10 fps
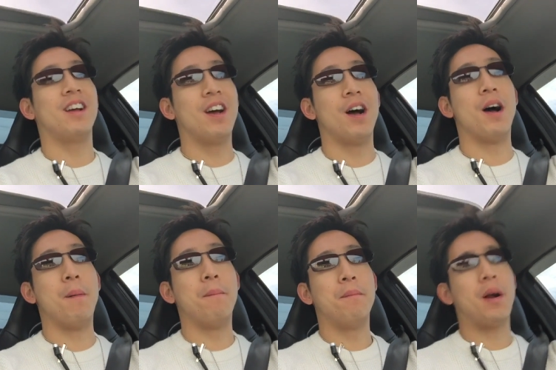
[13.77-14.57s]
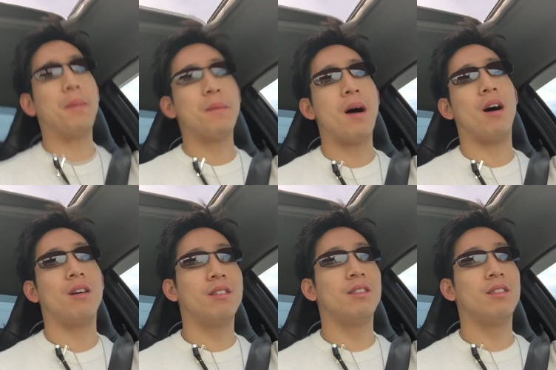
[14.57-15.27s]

probably about